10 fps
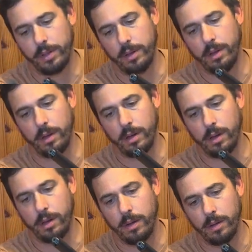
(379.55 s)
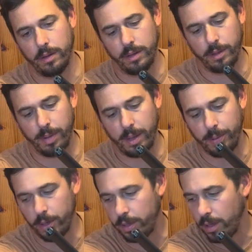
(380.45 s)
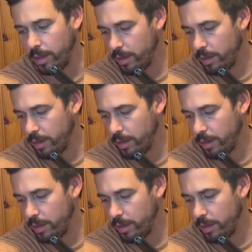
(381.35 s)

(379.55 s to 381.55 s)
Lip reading: the bipod,